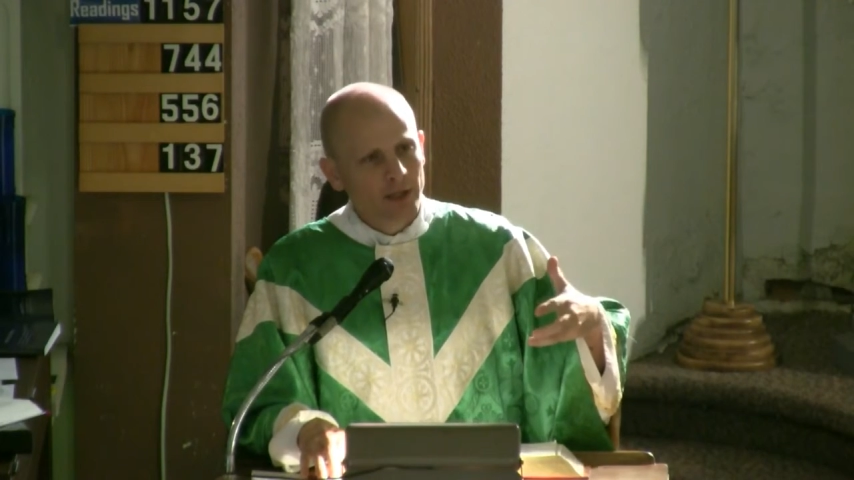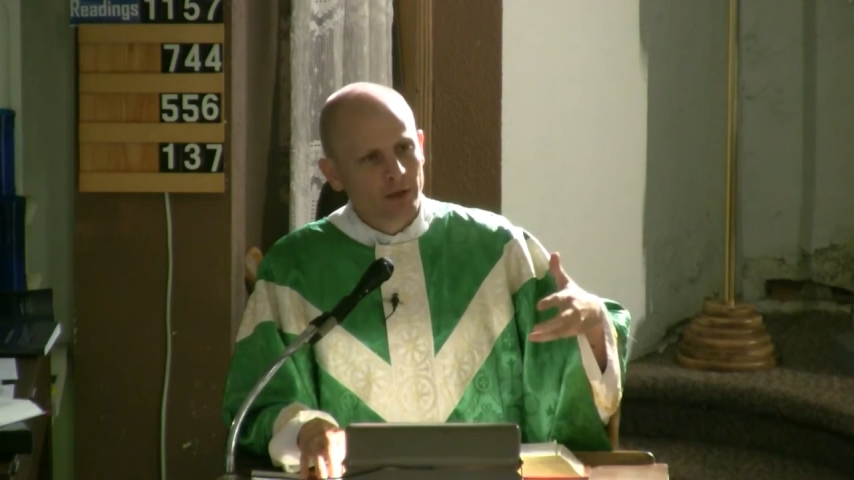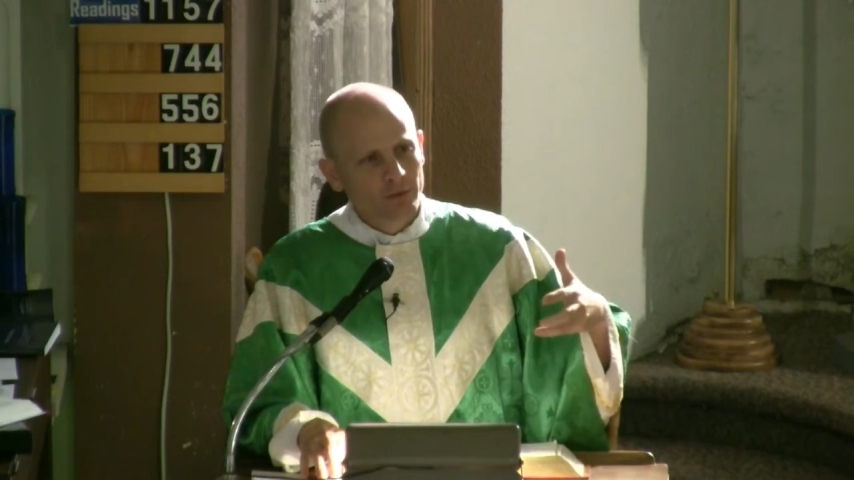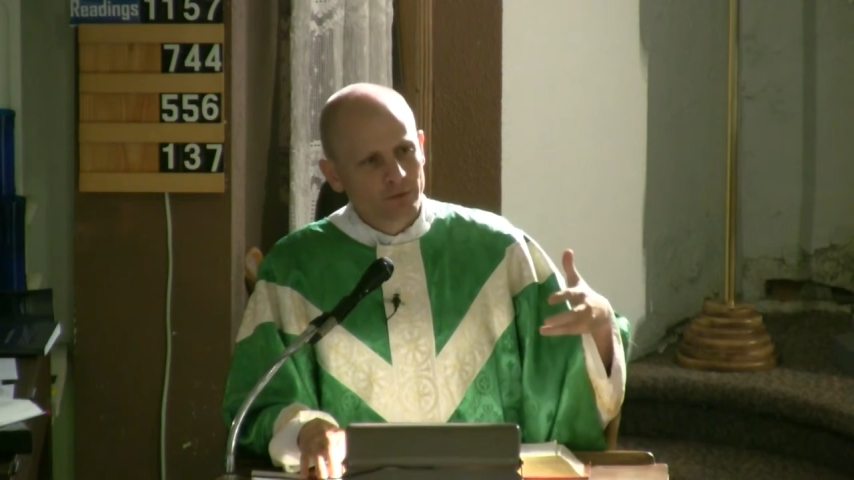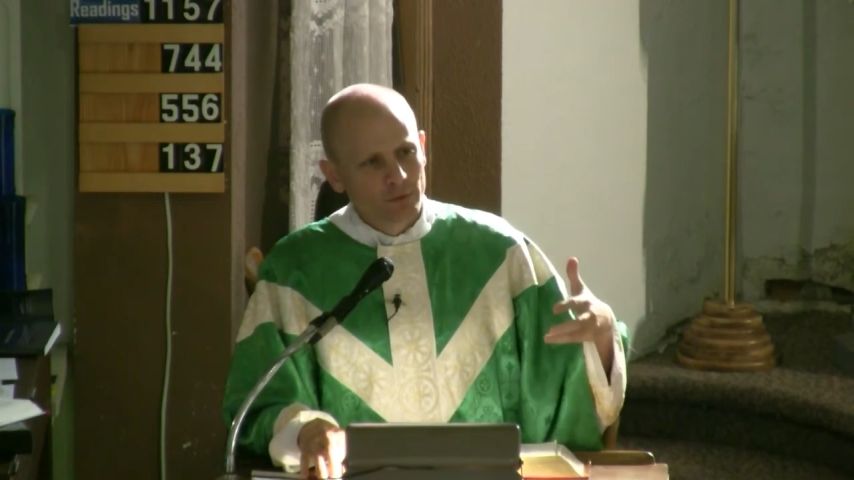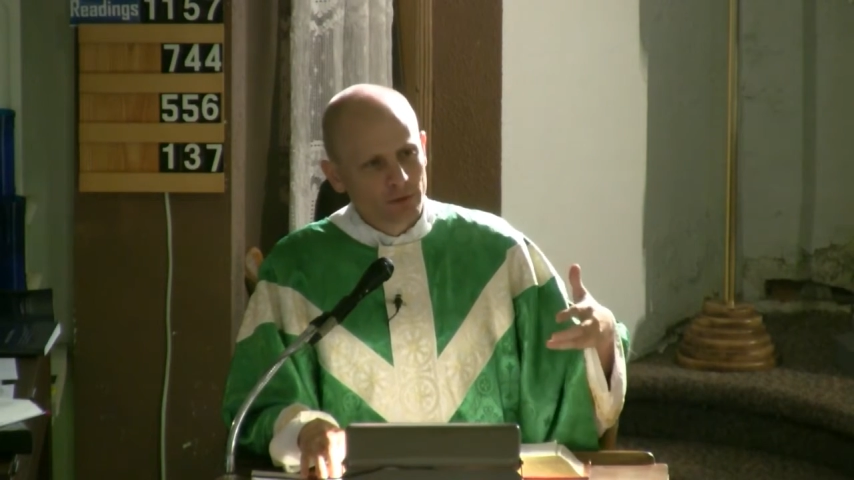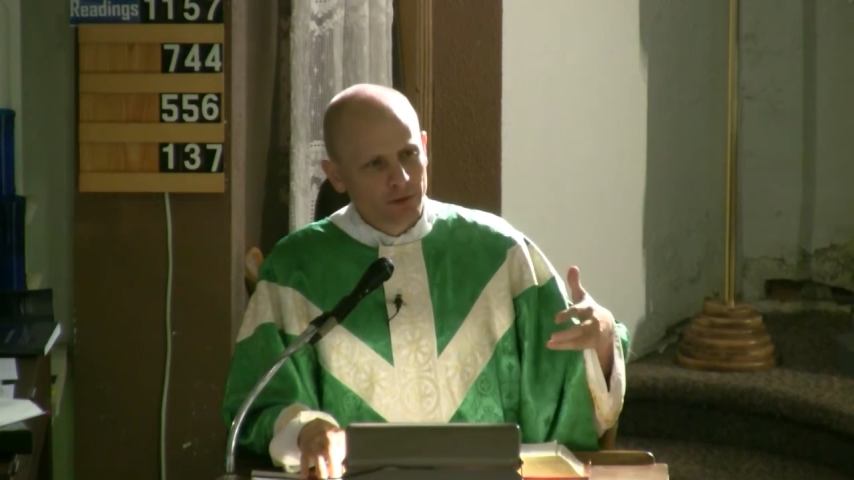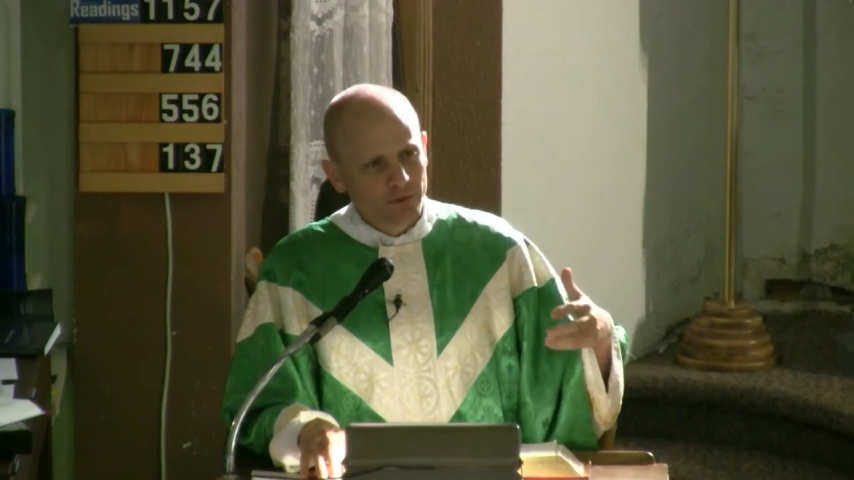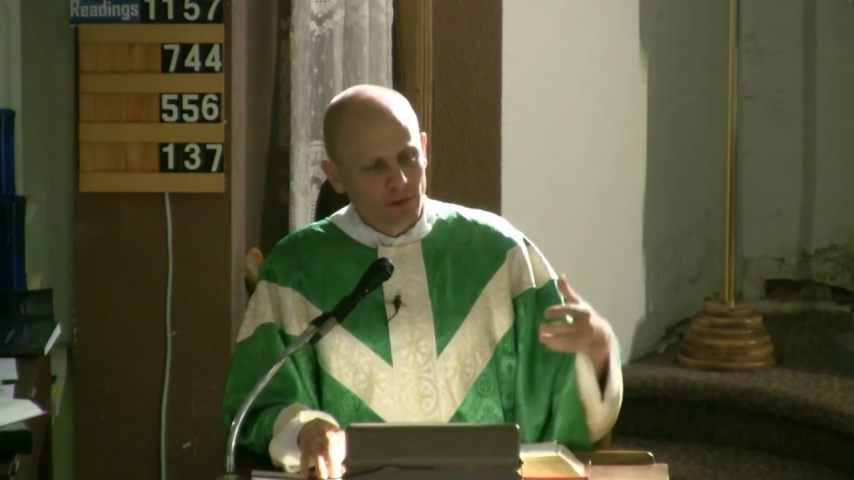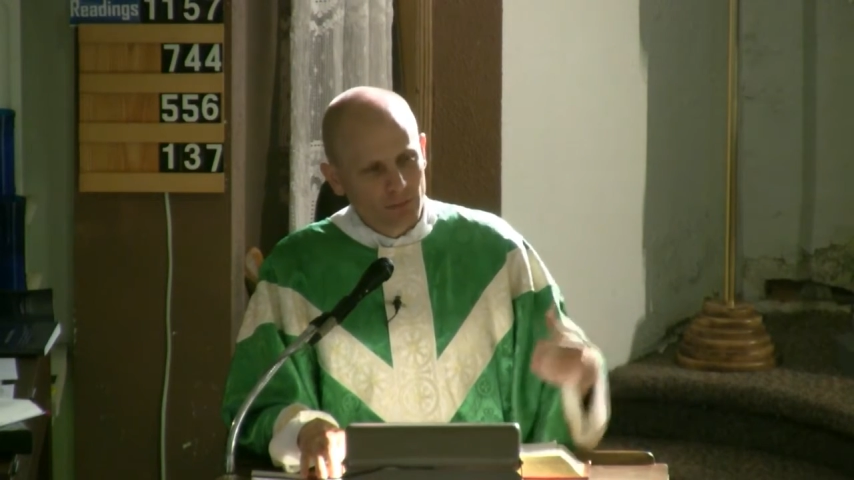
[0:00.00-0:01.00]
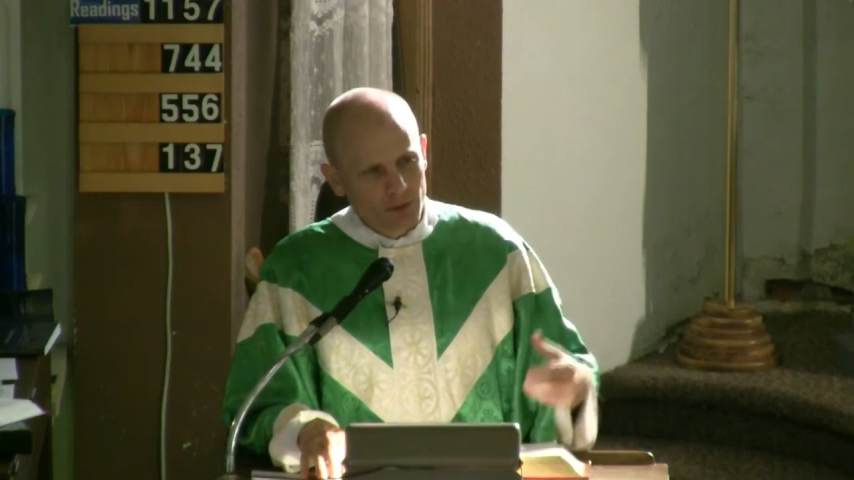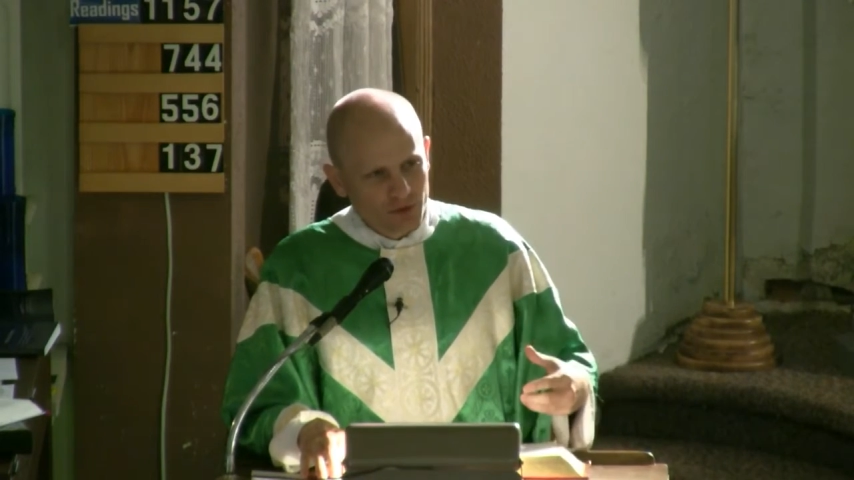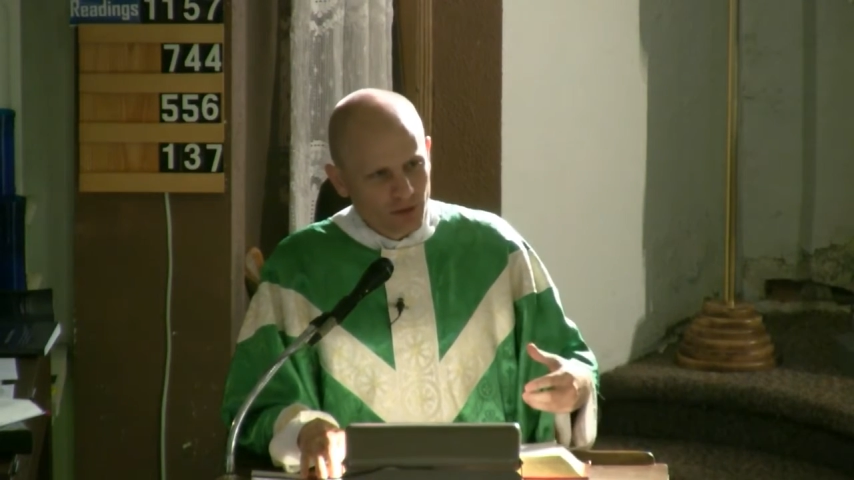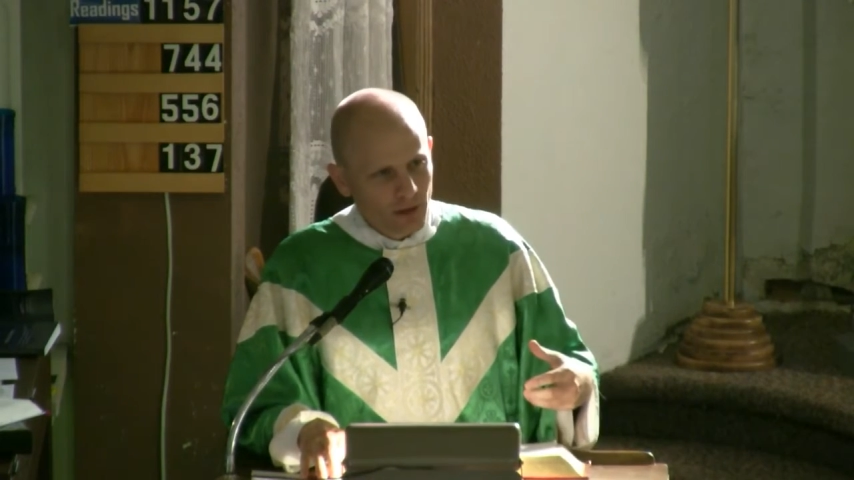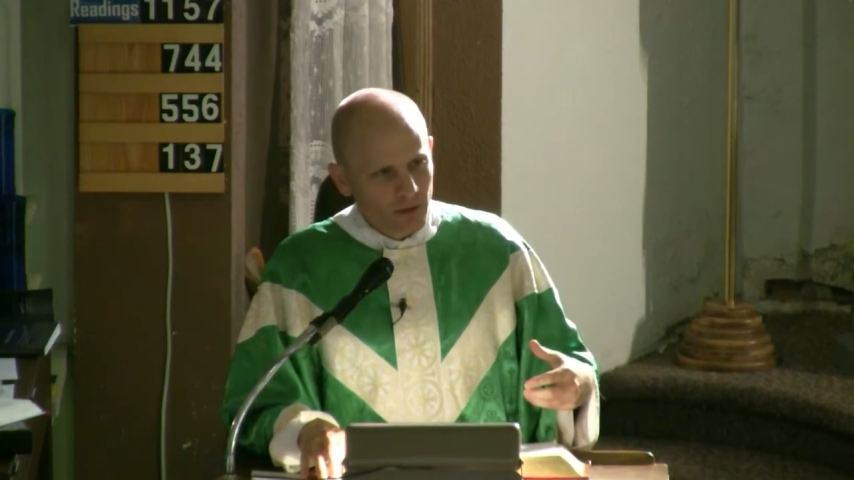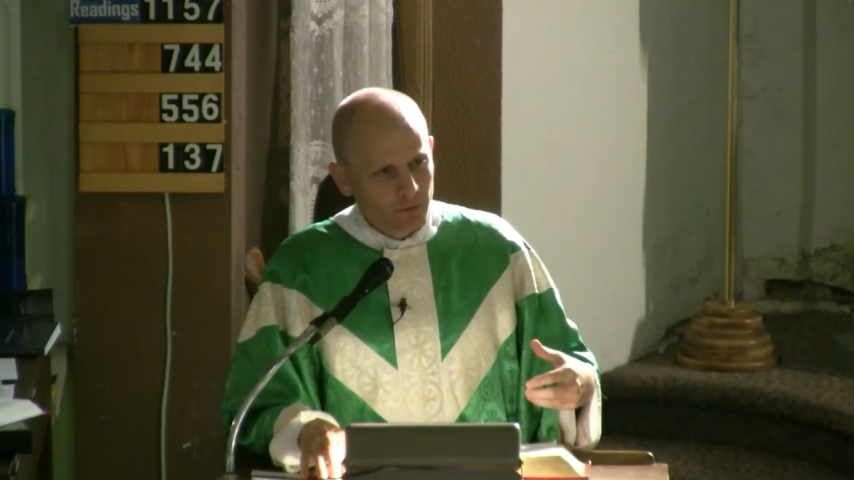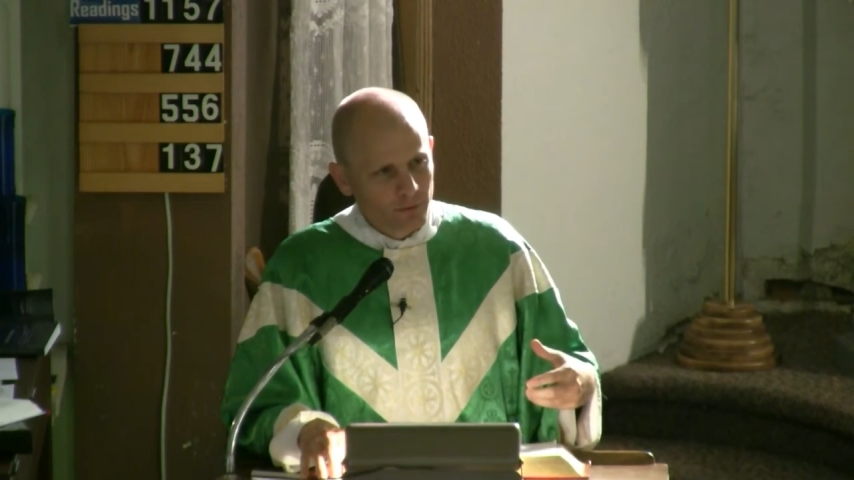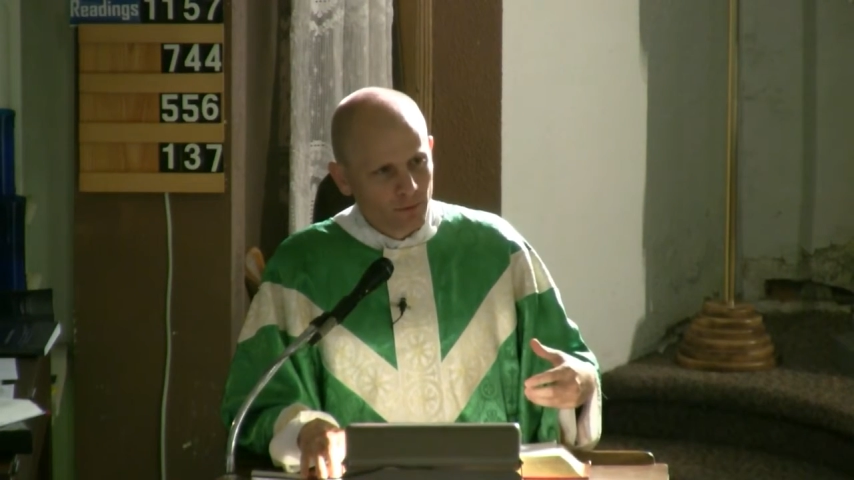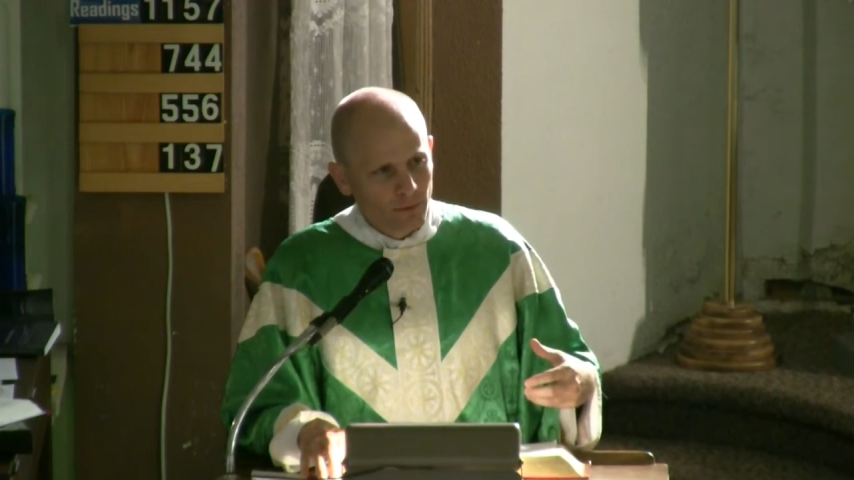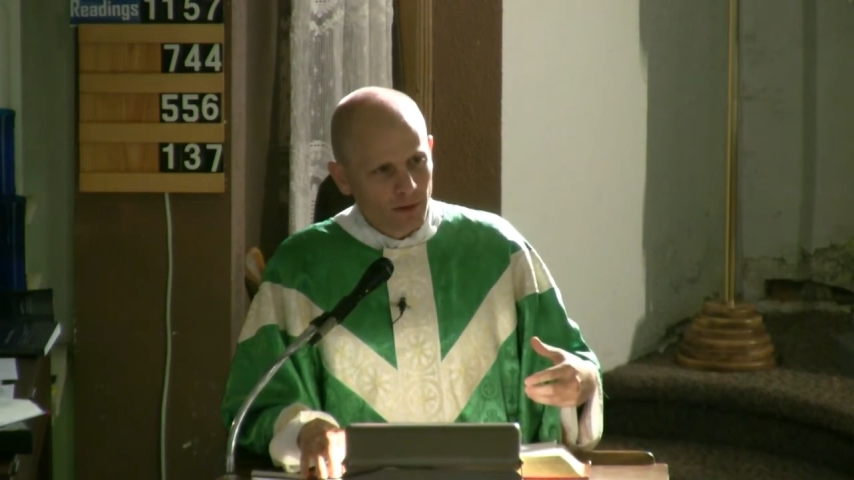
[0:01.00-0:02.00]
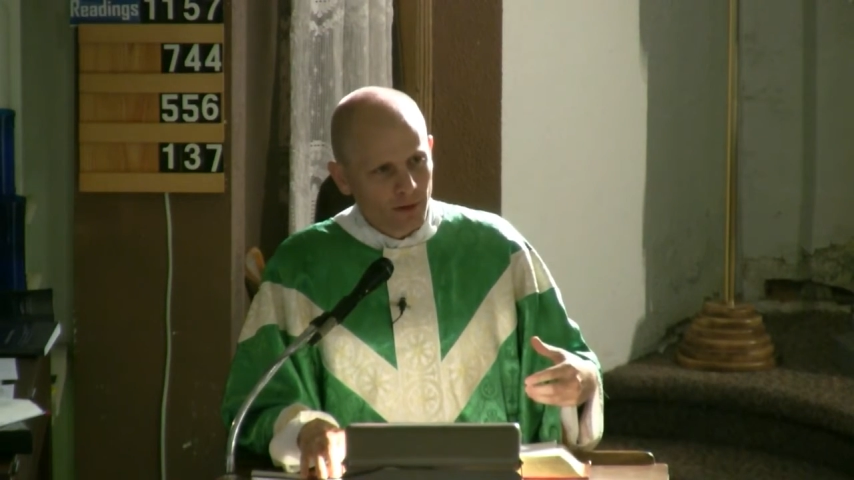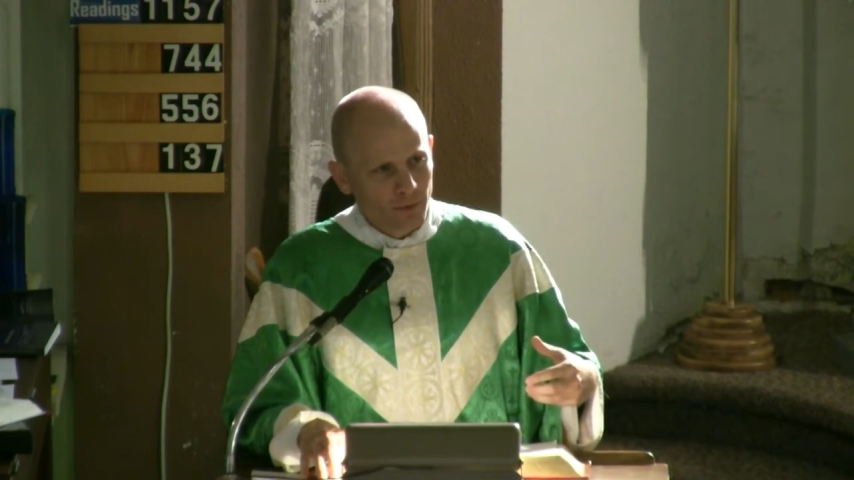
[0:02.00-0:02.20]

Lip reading: students and missionaries who were there